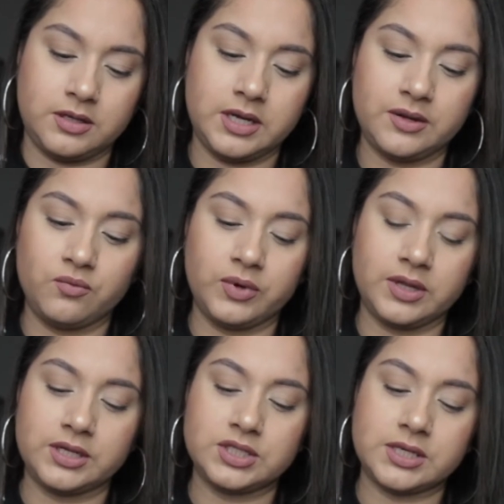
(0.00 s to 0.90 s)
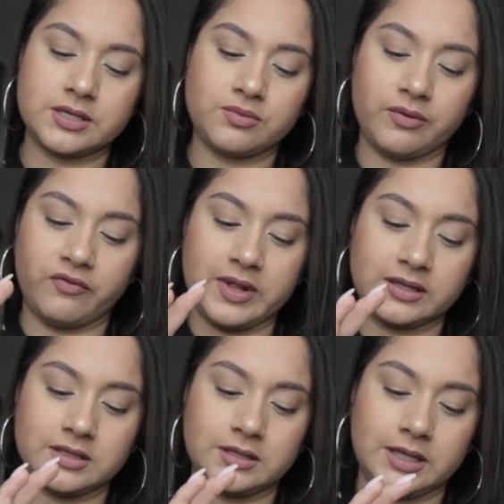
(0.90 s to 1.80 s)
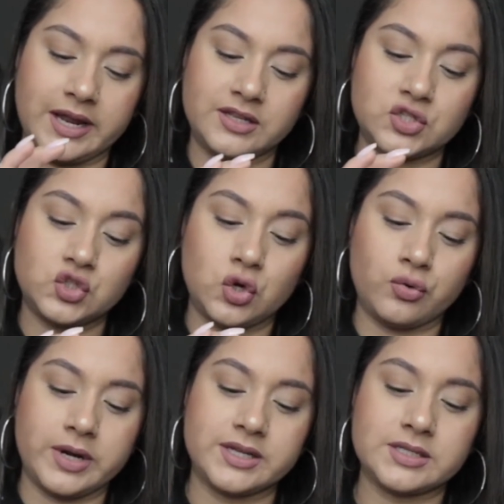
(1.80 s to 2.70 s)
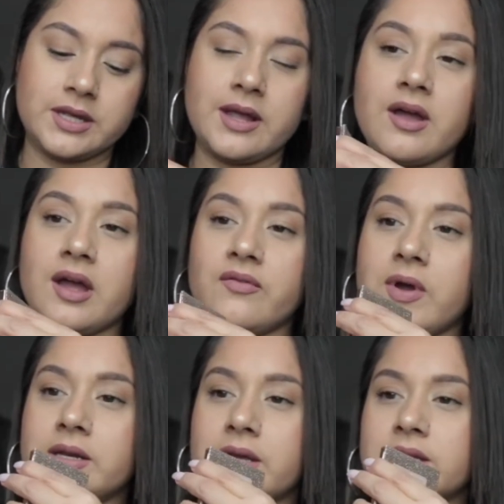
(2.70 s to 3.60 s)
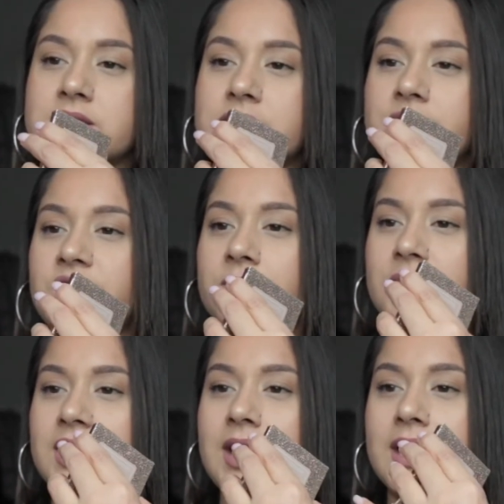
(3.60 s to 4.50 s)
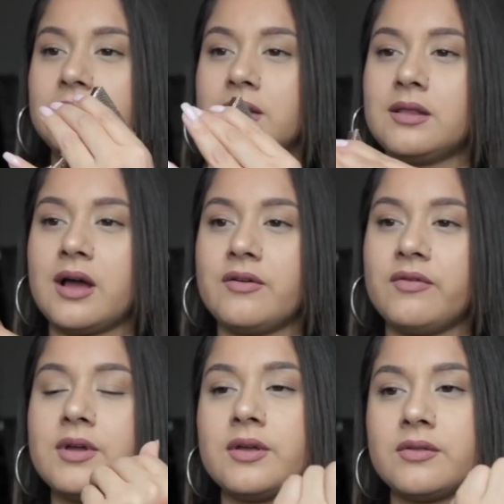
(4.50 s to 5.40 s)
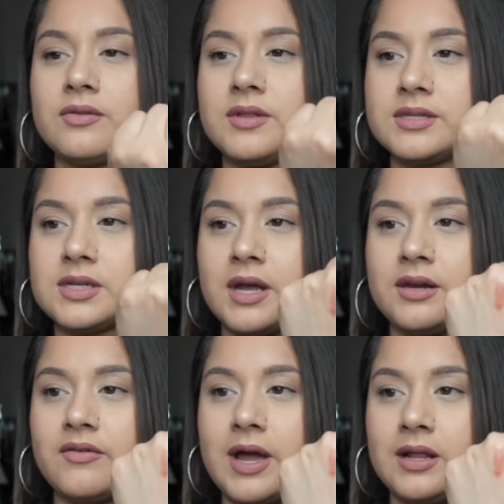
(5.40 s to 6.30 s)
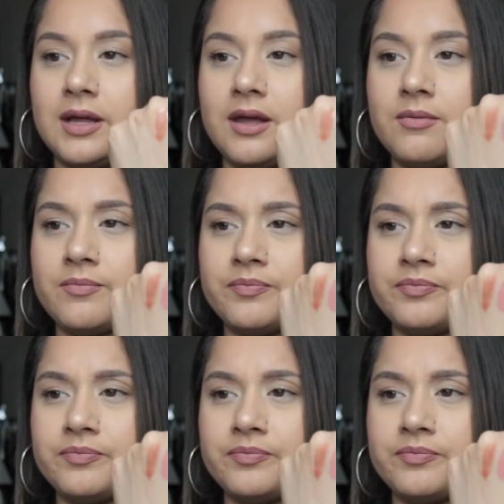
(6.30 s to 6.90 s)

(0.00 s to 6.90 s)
it really does reflect the light so nicely. I find like it's, for me, I love this kind of highlight.